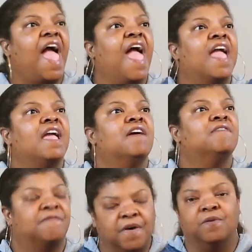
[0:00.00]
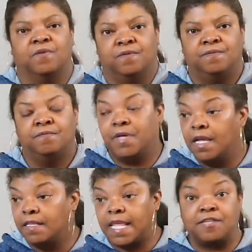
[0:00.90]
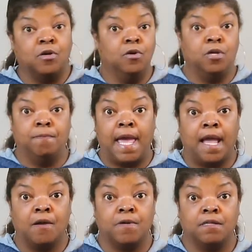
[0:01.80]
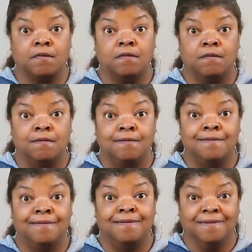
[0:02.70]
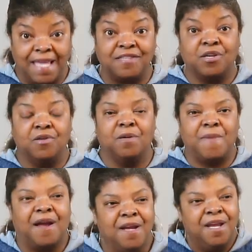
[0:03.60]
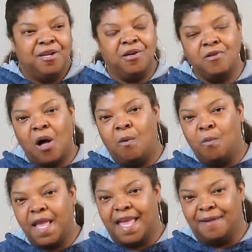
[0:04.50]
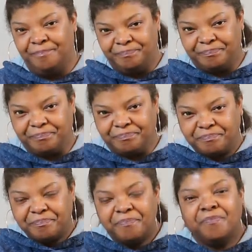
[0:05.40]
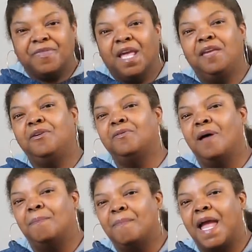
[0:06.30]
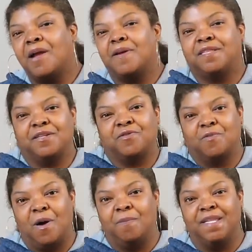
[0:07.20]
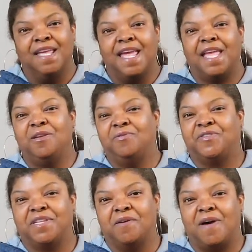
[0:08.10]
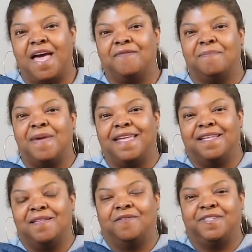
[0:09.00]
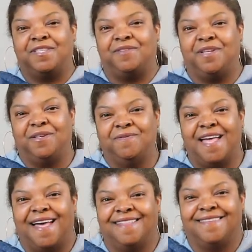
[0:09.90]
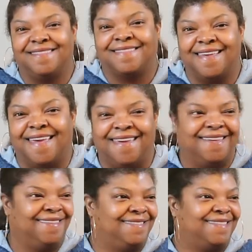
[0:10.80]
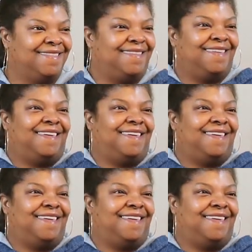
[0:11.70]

A fool. But that's who you married. That's who you marry. You don't win. And you don't marry this woman. And you still haven't made it over to the United States.